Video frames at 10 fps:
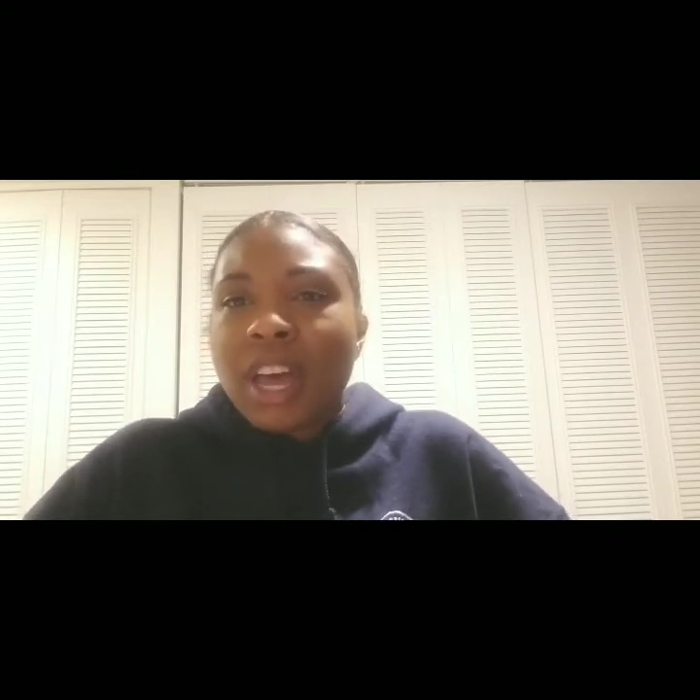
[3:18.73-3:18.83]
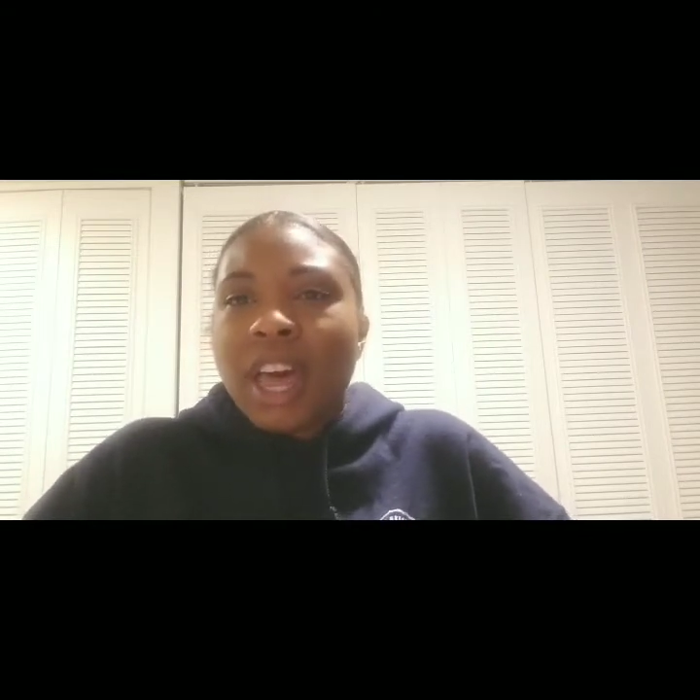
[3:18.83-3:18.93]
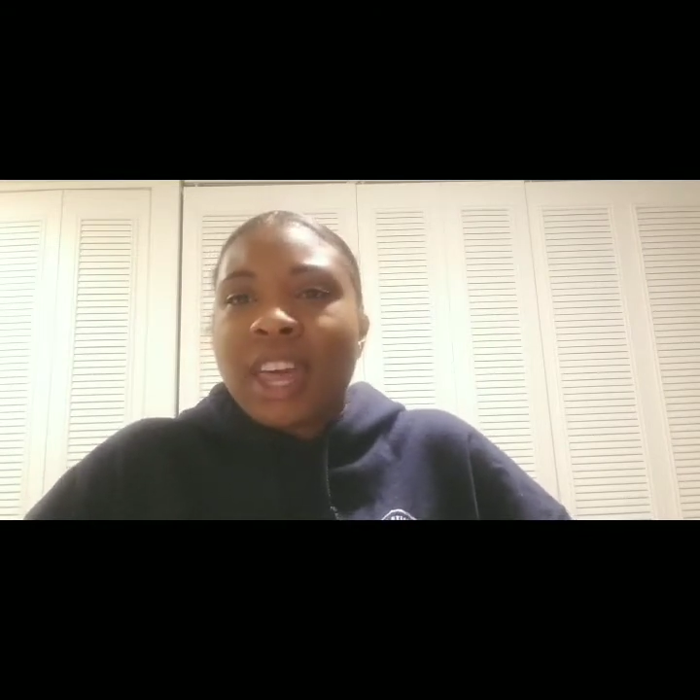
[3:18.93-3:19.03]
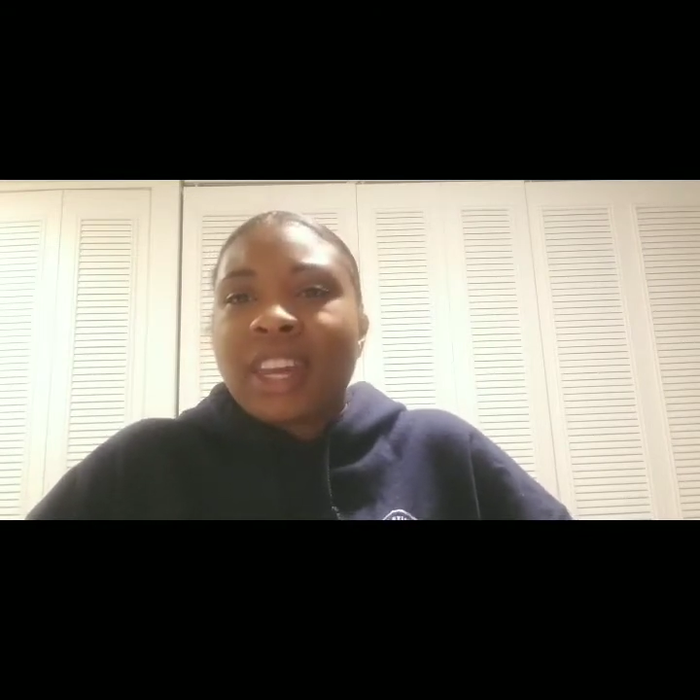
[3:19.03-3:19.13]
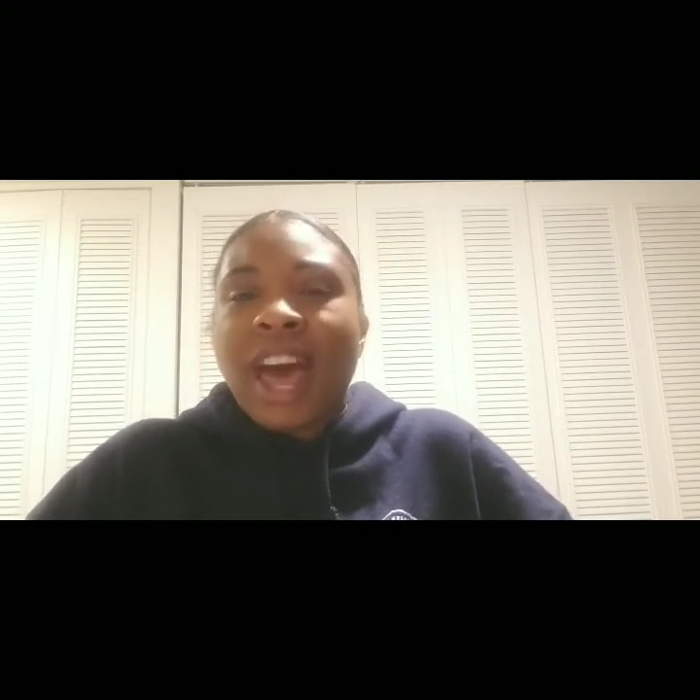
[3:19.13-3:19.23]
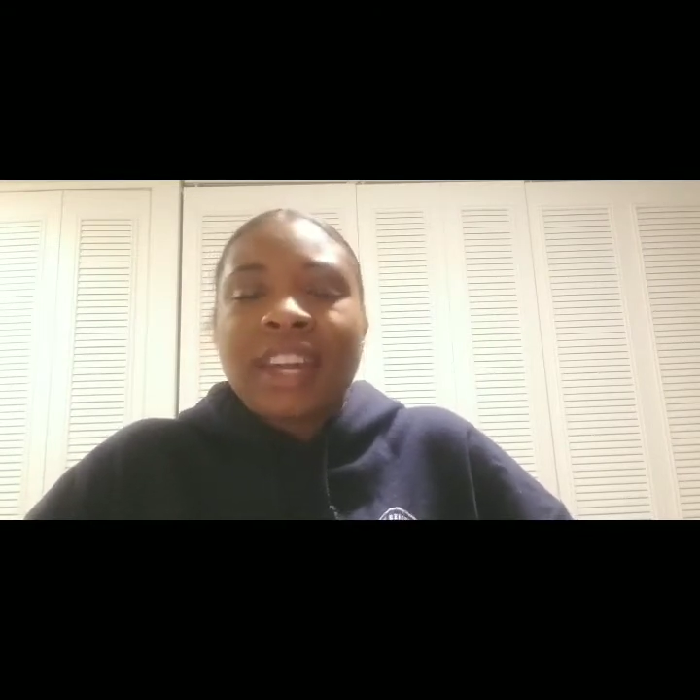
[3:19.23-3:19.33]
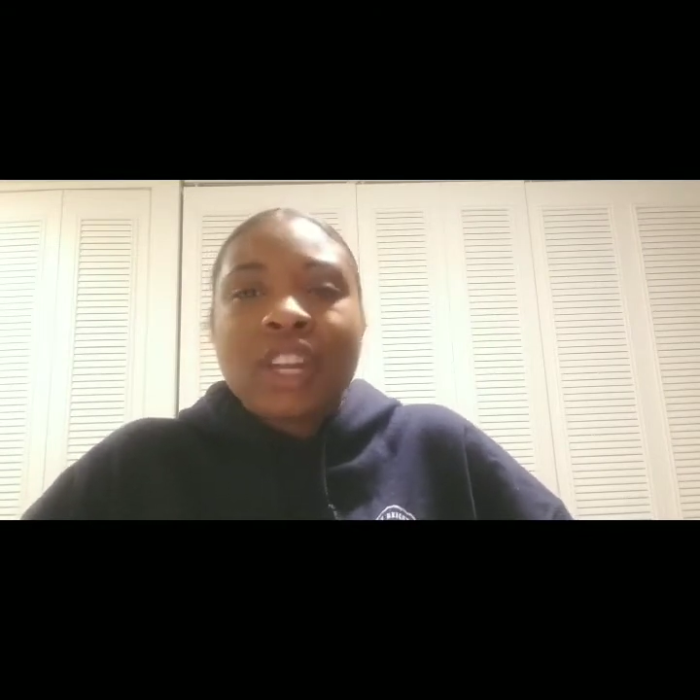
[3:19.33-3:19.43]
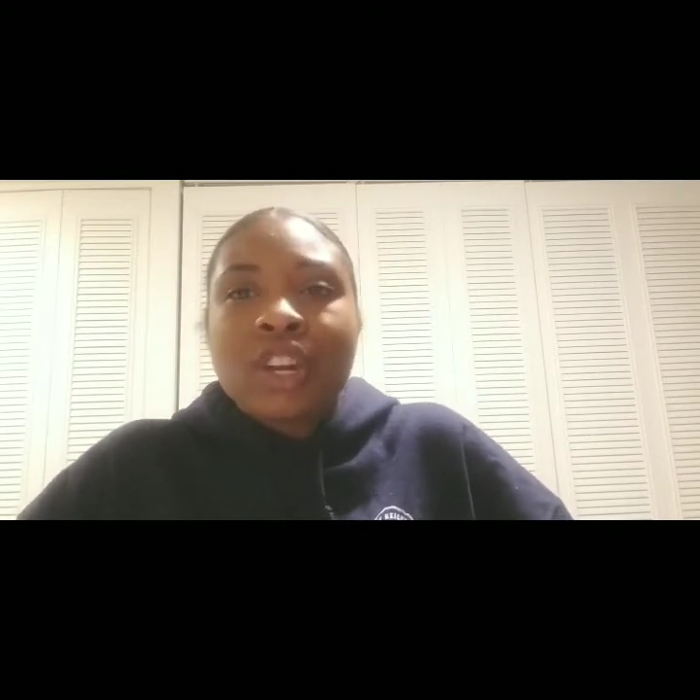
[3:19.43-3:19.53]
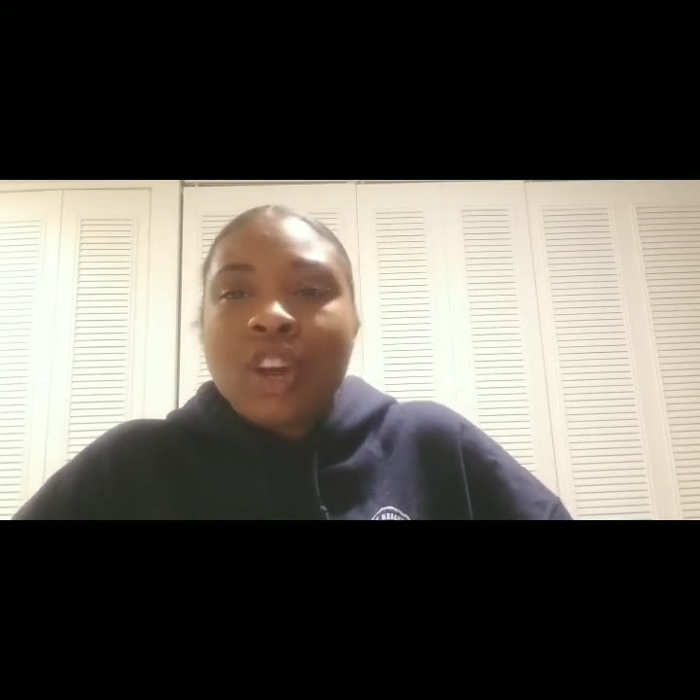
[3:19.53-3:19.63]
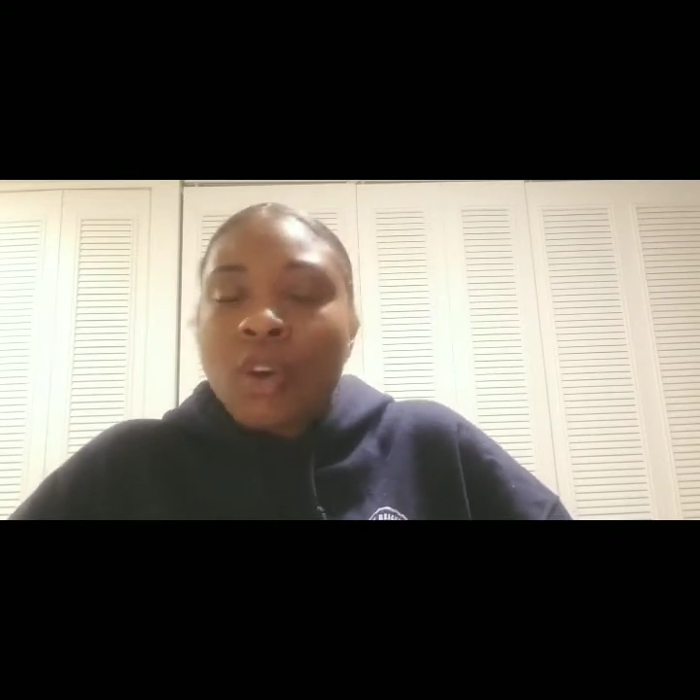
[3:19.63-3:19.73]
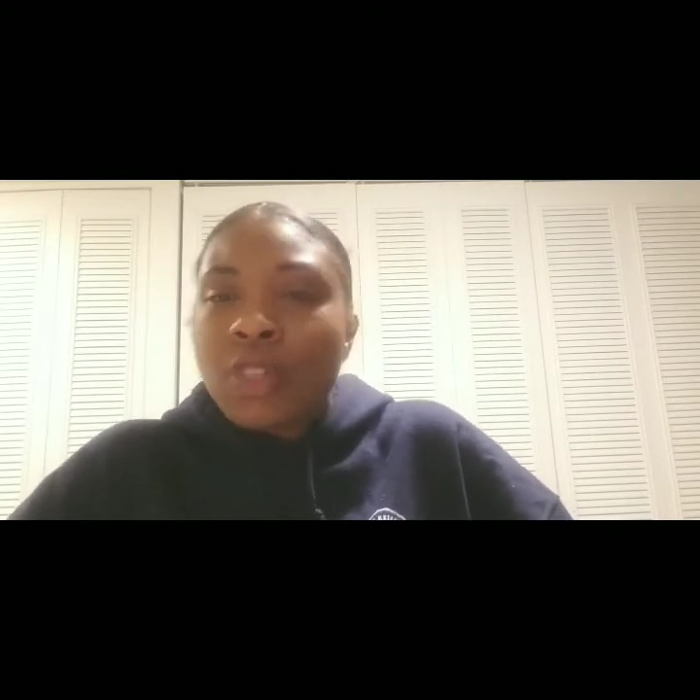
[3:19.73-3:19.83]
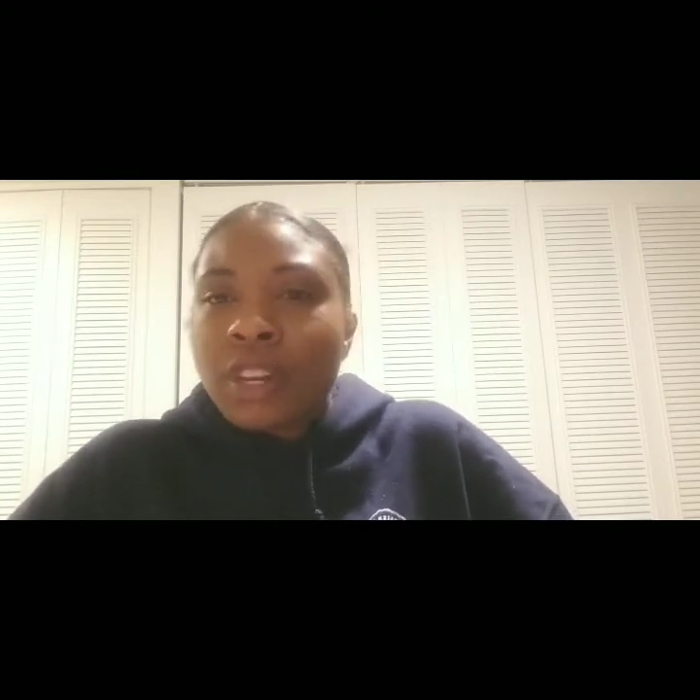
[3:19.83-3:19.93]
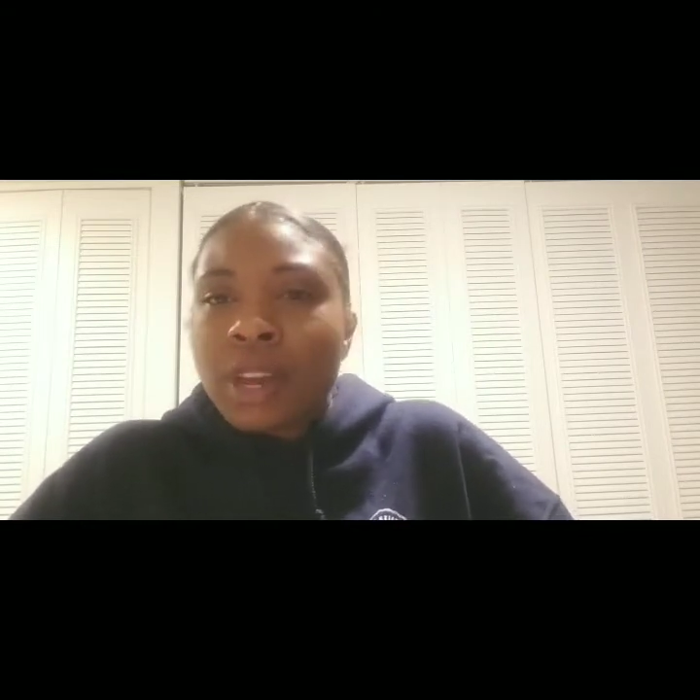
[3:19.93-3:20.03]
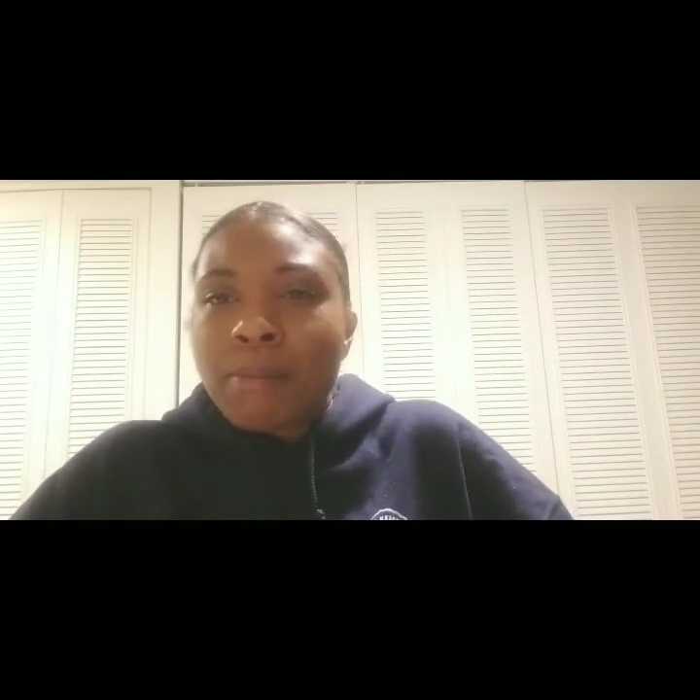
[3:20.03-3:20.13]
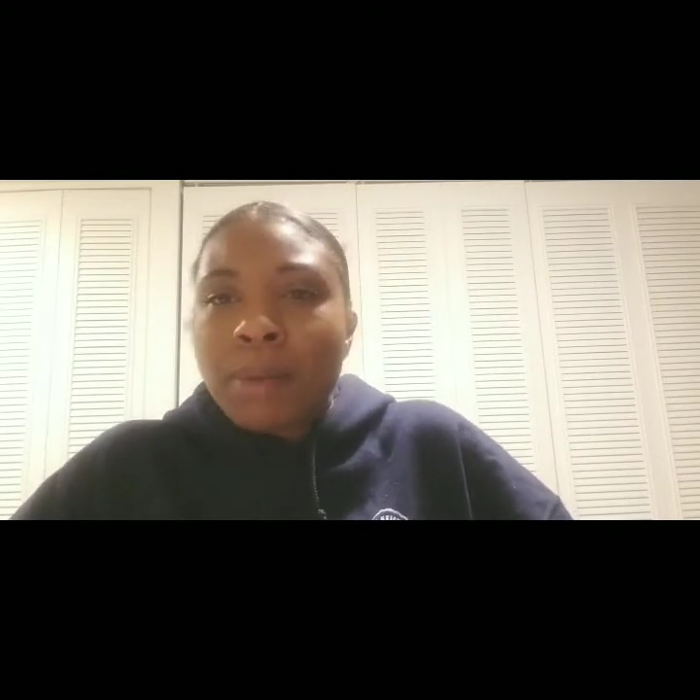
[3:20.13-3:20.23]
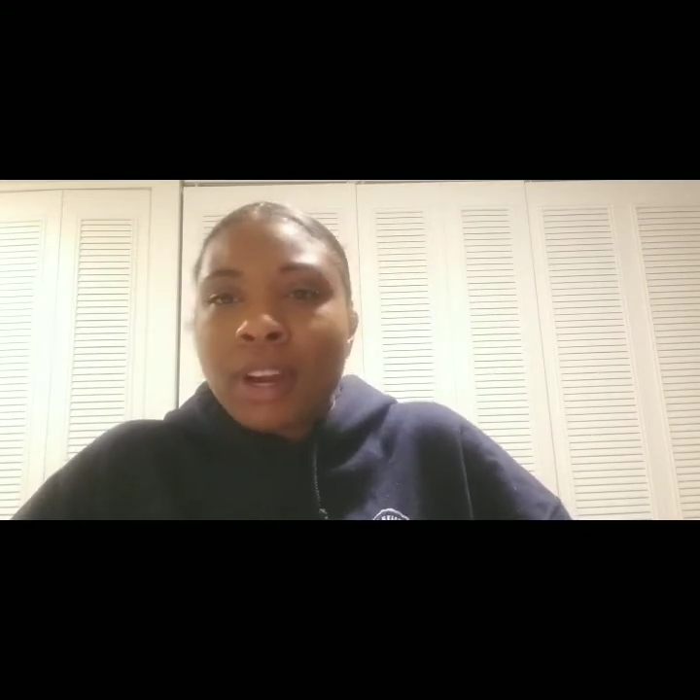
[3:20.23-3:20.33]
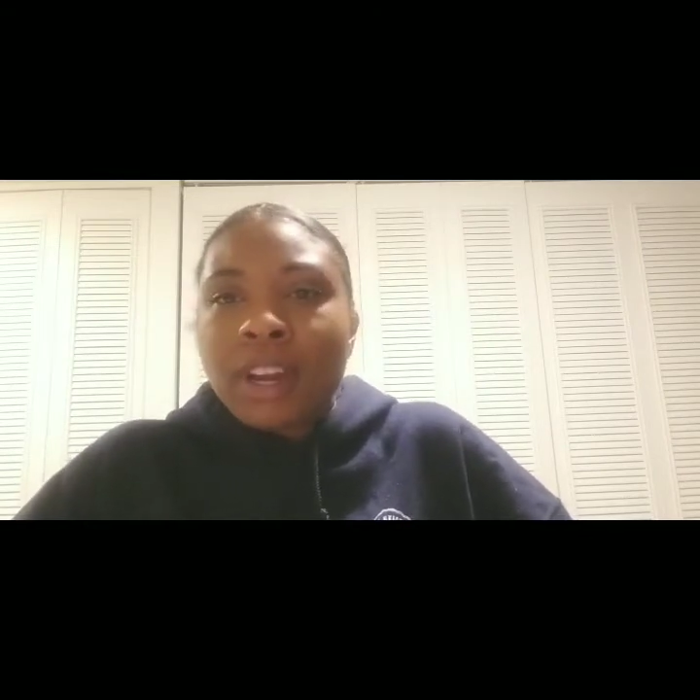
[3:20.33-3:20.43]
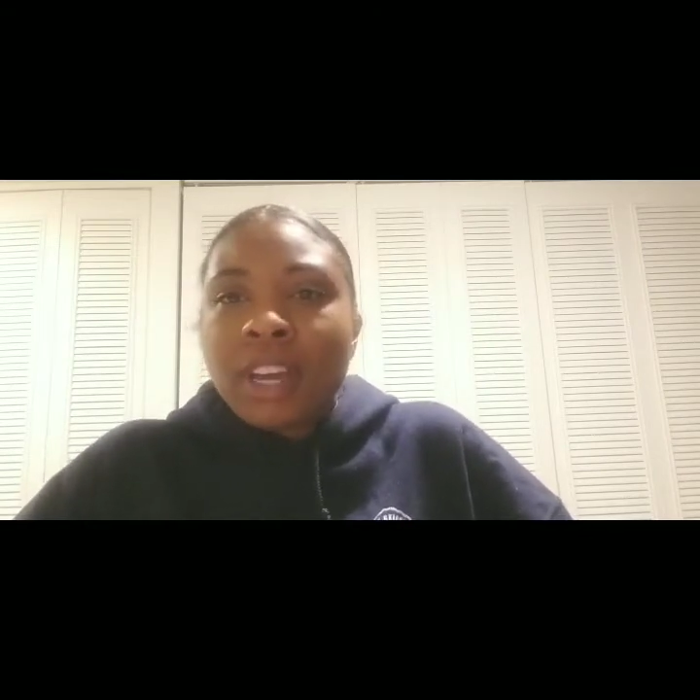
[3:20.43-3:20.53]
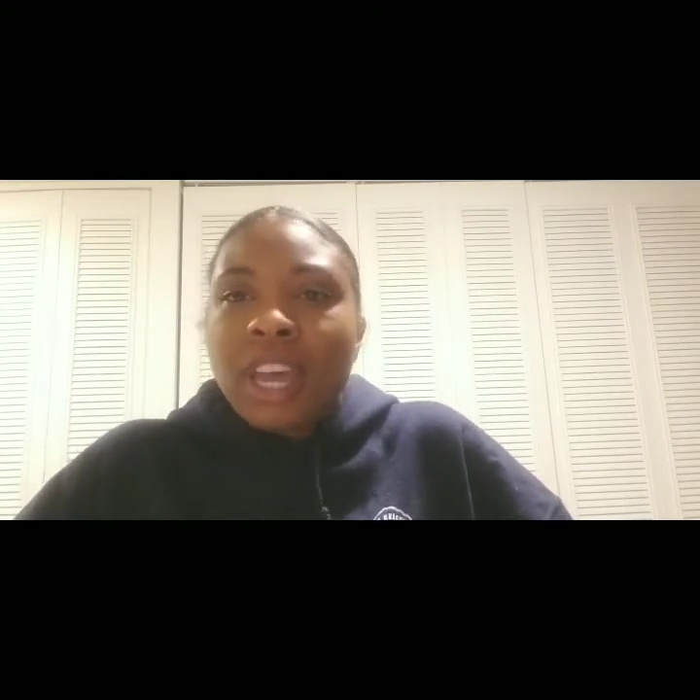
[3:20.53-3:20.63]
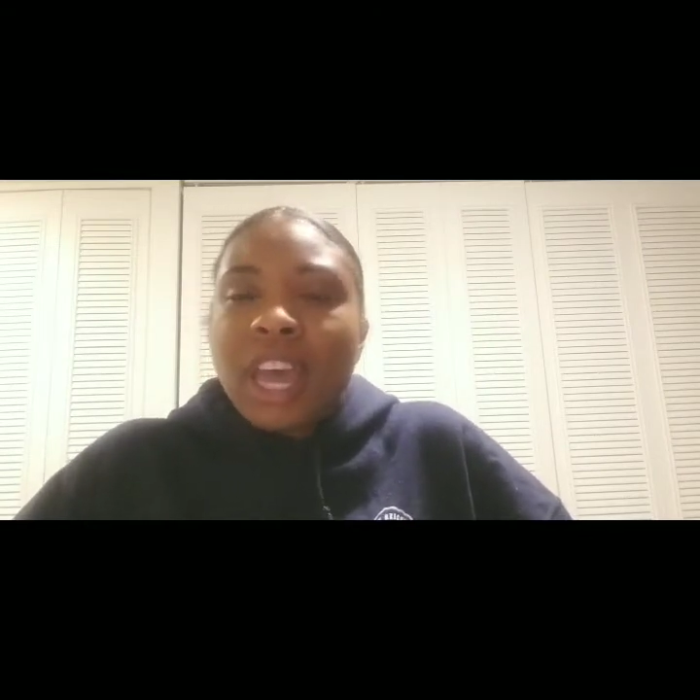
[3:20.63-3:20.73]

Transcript: and I didn't know the number,